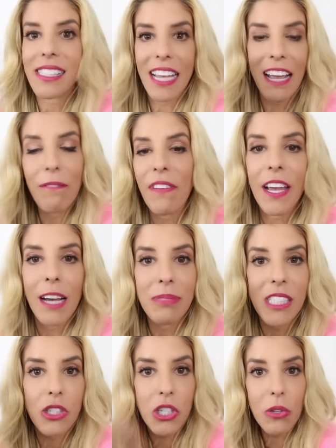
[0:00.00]
Fam,
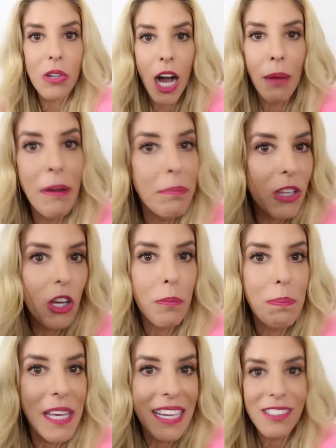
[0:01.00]
did you comment below
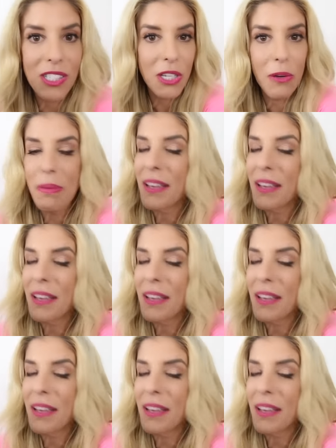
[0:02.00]
pink too?